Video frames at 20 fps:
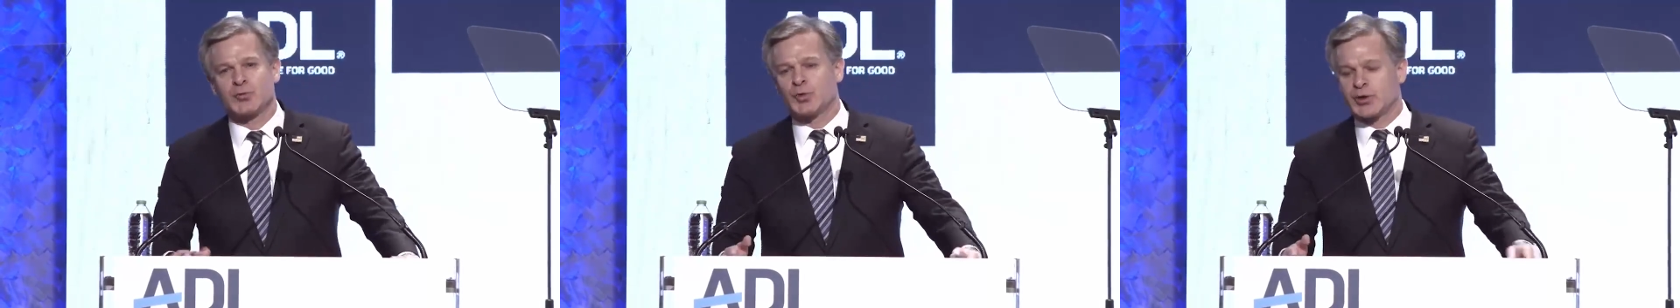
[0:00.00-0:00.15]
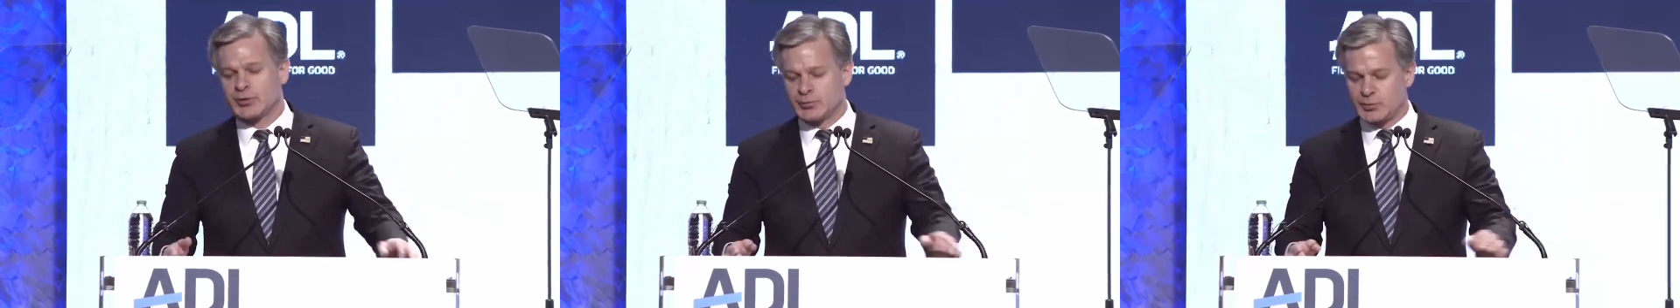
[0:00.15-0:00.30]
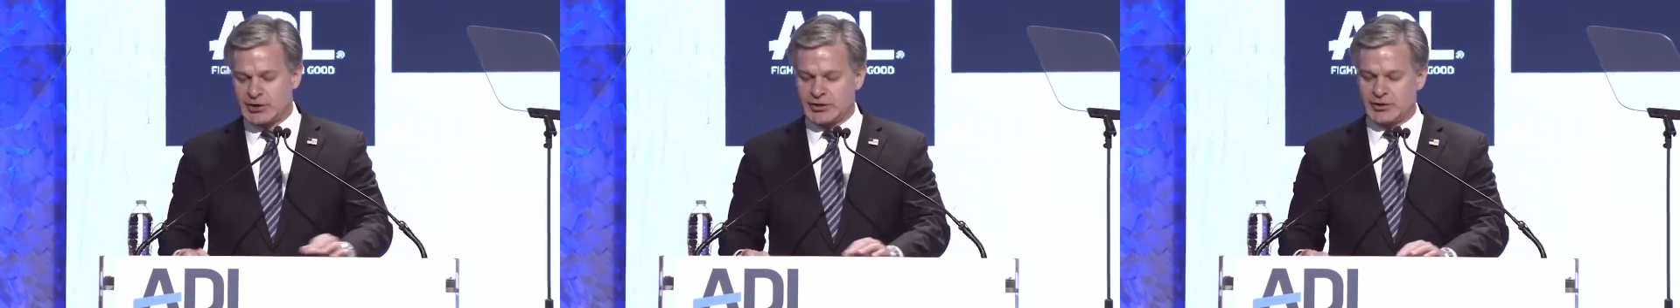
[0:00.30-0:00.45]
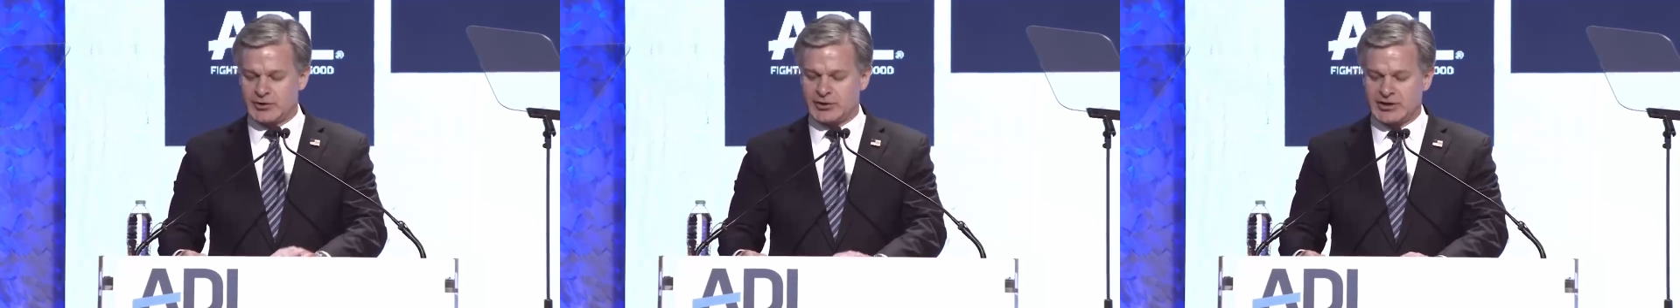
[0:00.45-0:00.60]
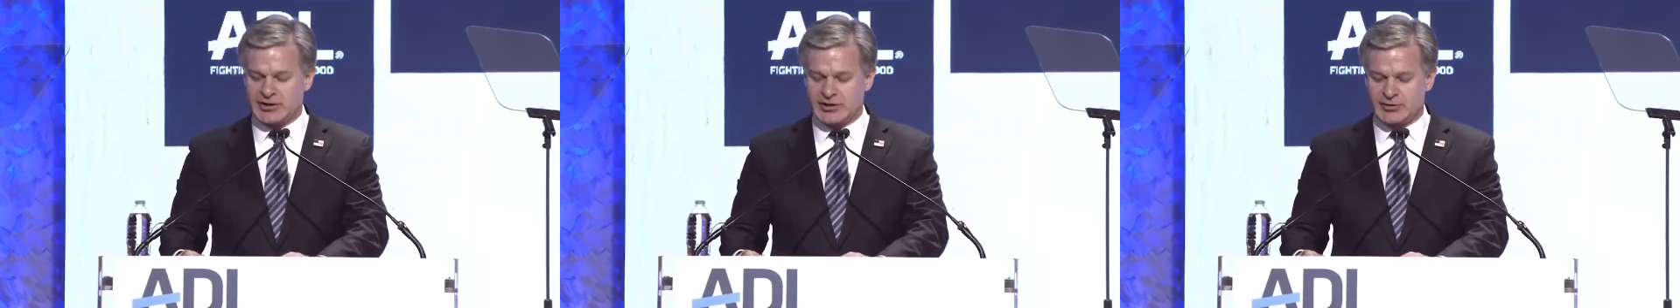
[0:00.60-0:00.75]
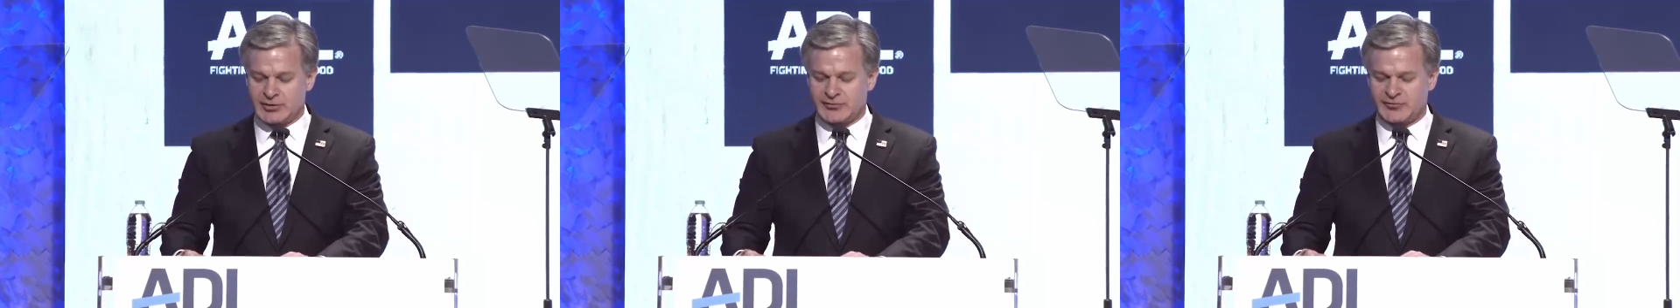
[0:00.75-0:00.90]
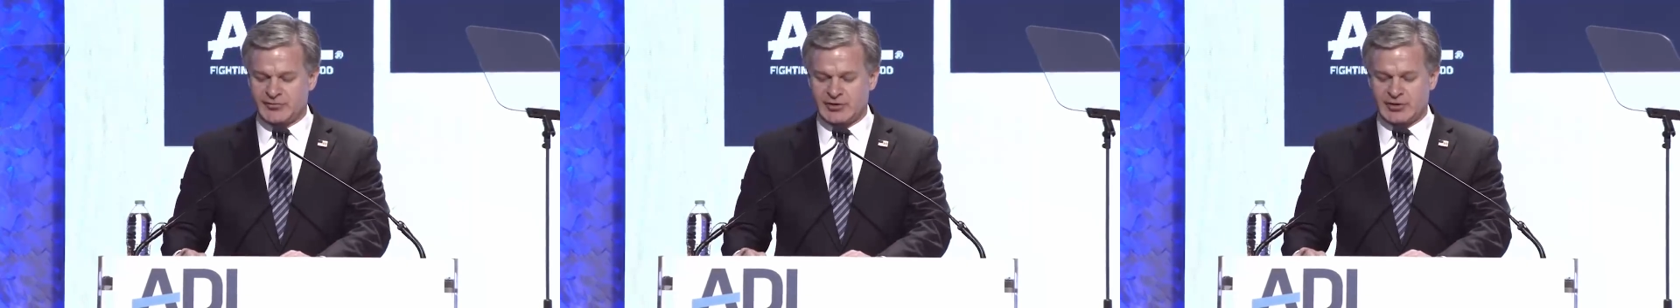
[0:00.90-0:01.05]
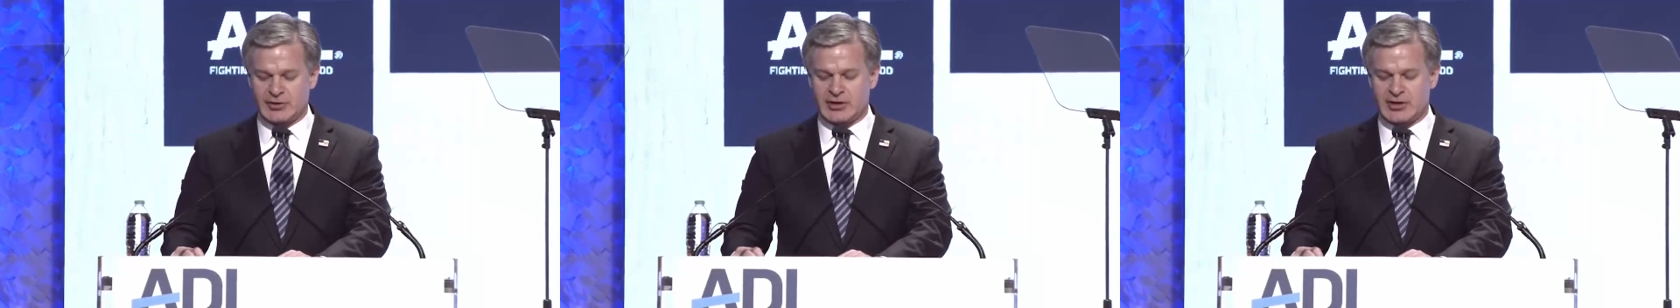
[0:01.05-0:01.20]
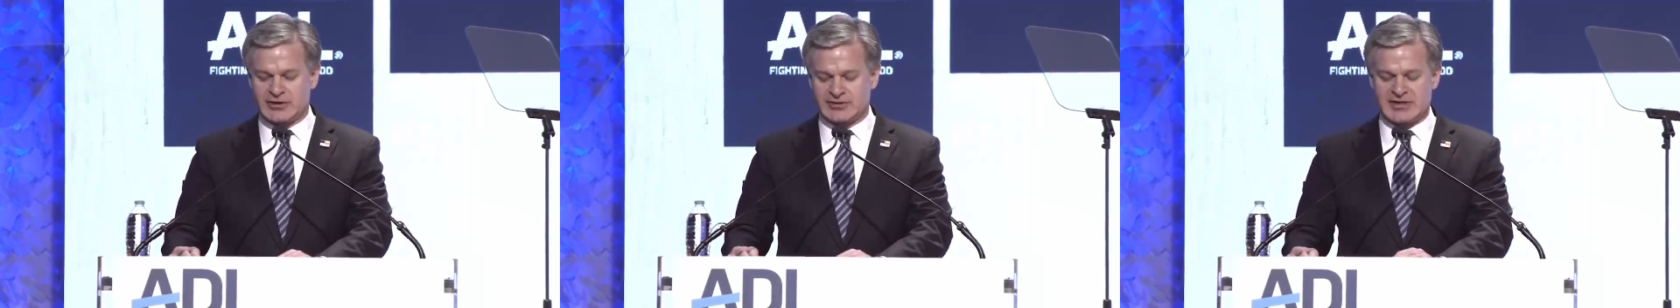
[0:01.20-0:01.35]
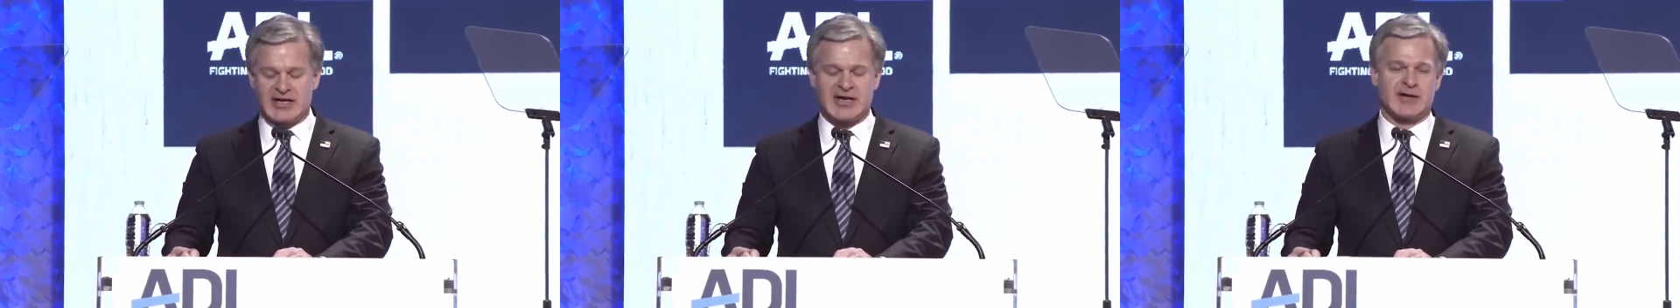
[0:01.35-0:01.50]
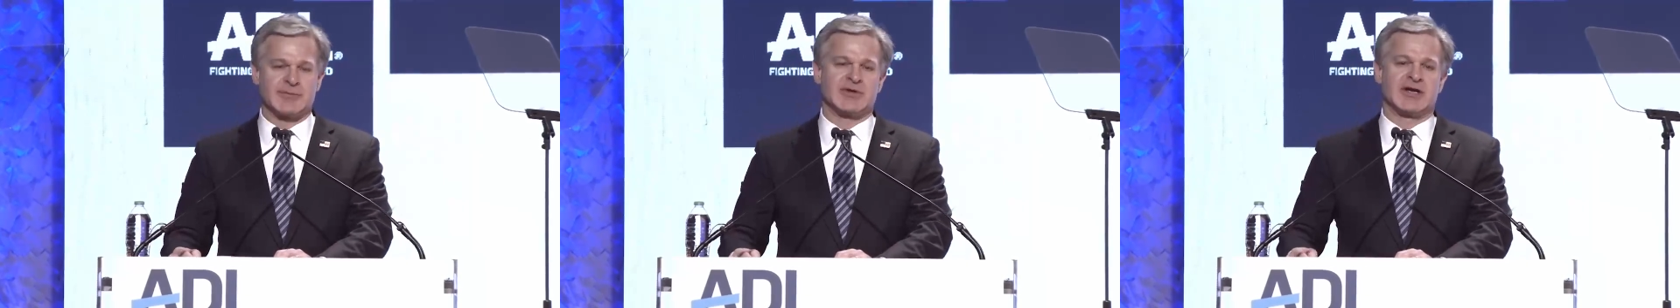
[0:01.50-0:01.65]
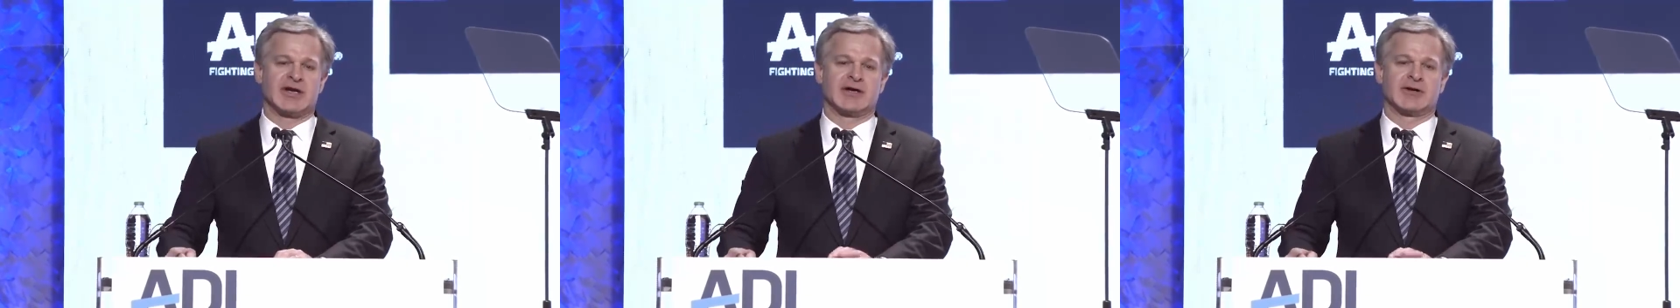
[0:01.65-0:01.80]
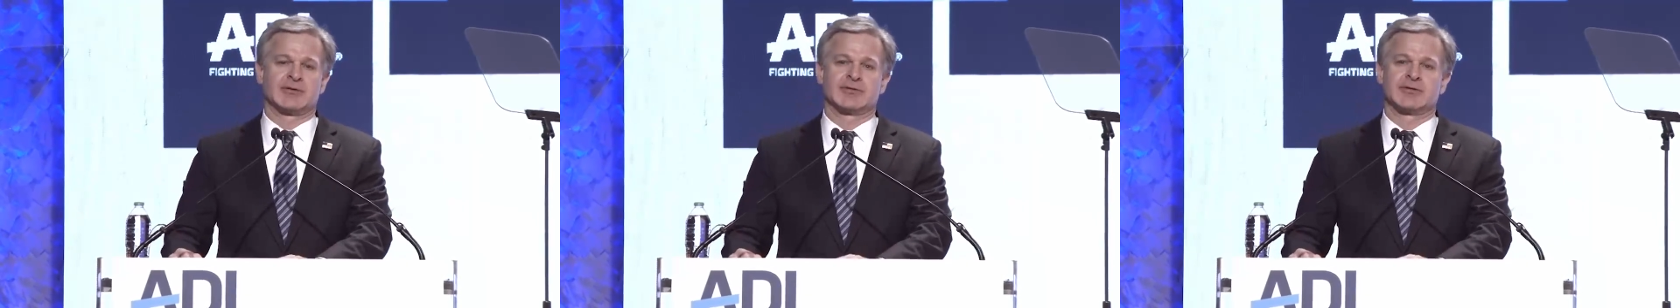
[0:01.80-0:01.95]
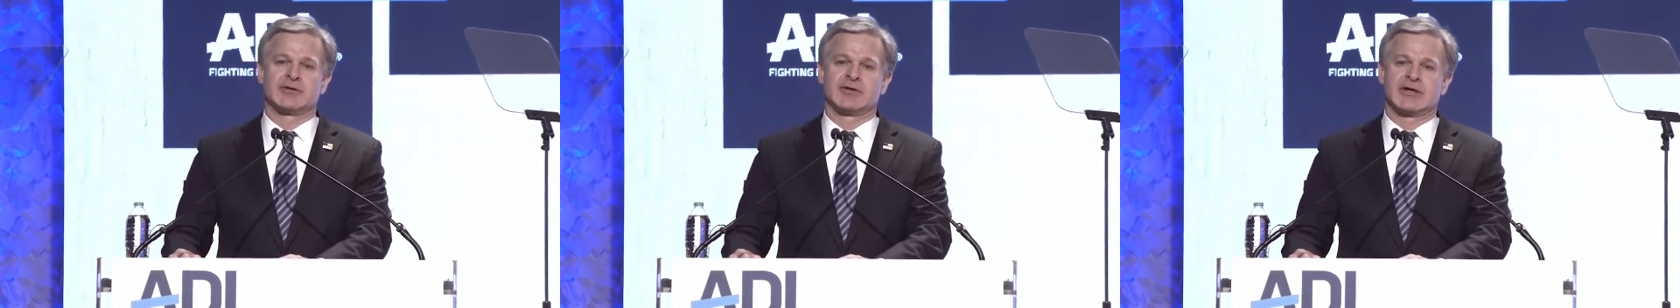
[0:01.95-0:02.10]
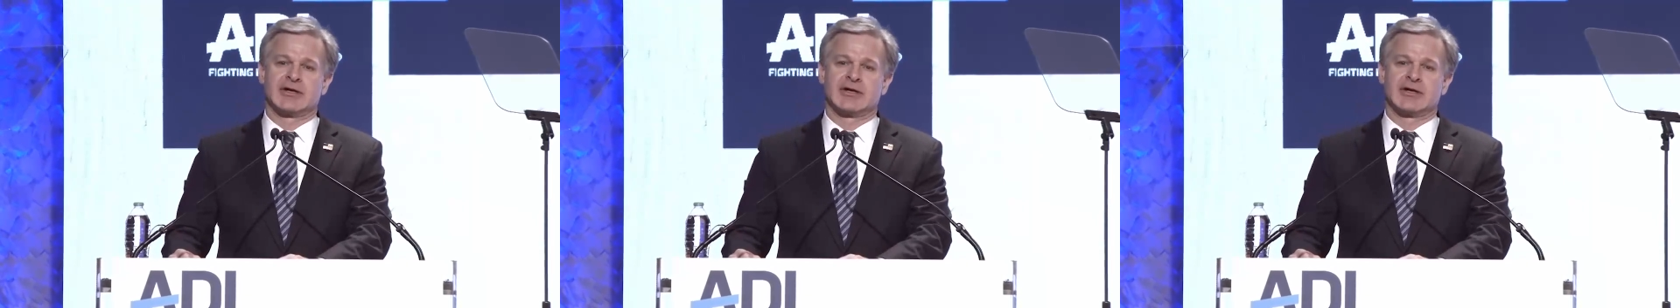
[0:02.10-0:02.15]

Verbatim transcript: one way or another for a long time now,